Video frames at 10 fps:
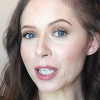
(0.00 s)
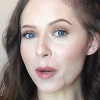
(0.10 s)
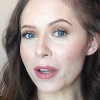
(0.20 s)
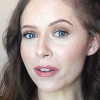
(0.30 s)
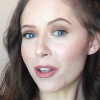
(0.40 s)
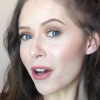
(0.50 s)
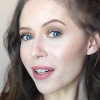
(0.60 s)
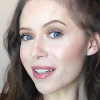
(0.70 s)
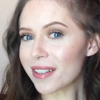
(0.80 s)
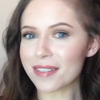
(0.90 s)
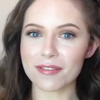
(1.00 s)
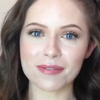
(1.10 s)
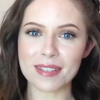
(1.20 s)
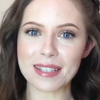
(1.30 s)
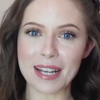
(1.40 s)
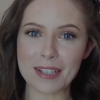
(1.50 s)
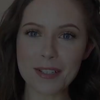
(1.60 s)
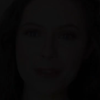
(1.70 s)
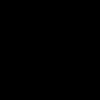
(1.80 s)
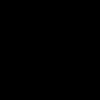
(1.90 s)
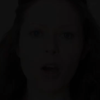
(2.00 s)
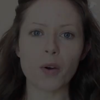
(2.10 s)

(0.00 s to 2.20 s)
glowy look, stay tuned.